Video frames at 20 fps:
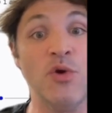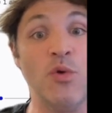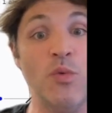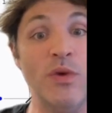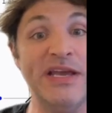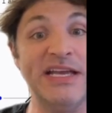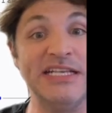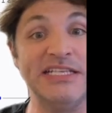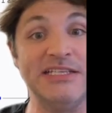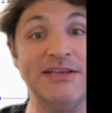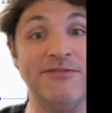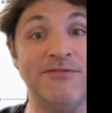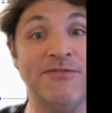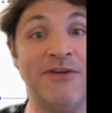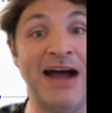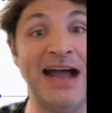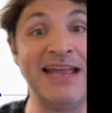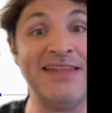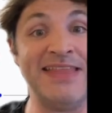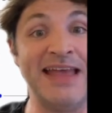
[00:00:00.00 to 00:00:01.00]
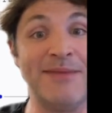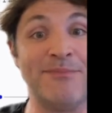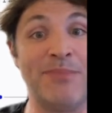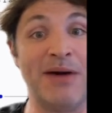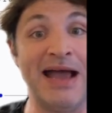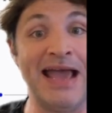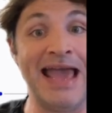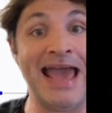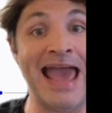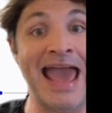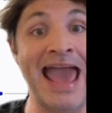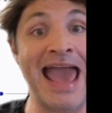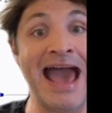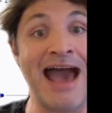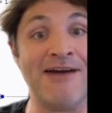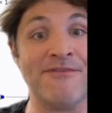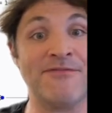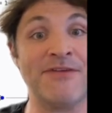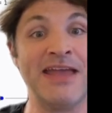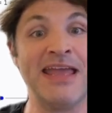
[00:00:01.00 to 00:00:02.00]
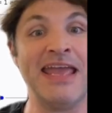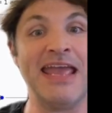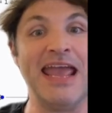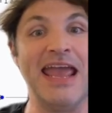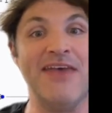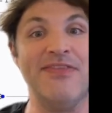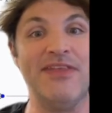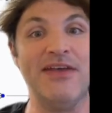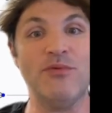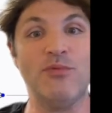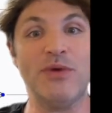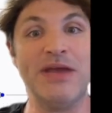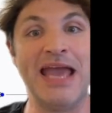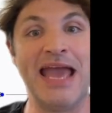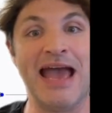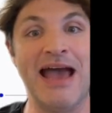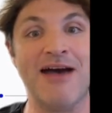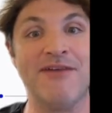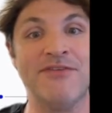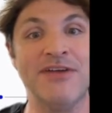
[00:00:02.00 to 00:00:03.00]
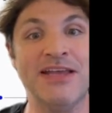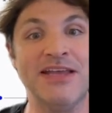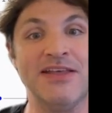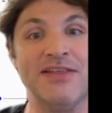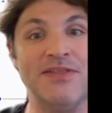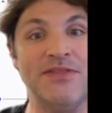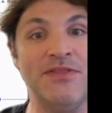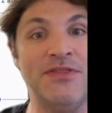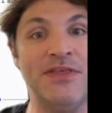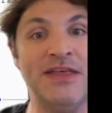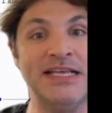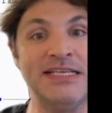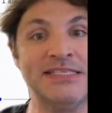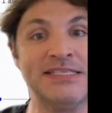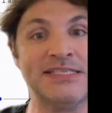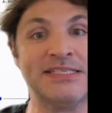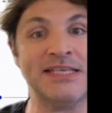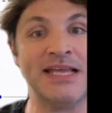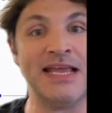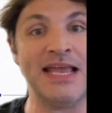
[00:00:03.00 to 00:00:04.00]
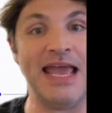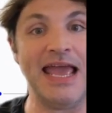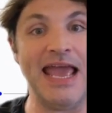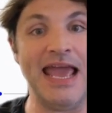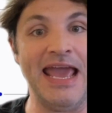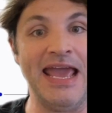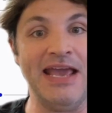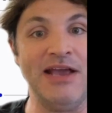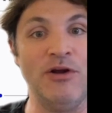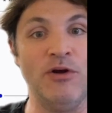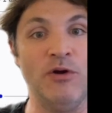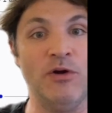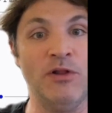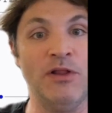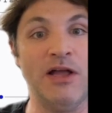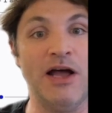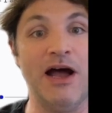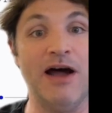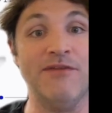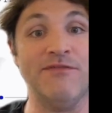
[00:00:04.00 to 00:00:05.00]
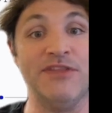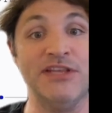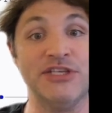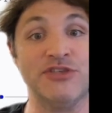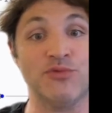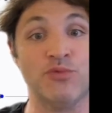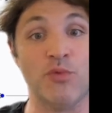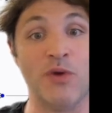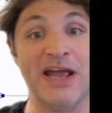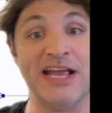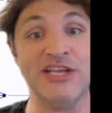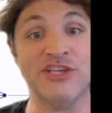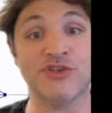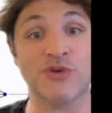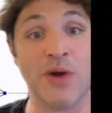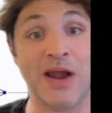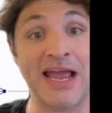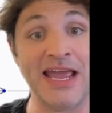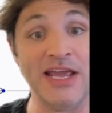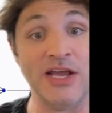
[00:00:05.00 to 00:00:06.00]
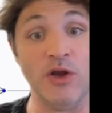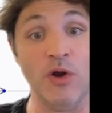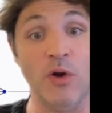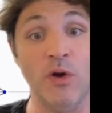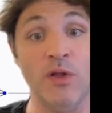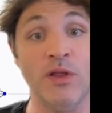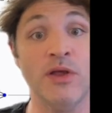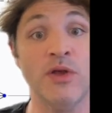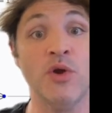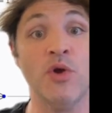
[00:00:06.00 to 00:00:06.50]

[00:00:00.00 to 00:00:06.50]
We can divide that by a half, and then we have this angle of this right triangle.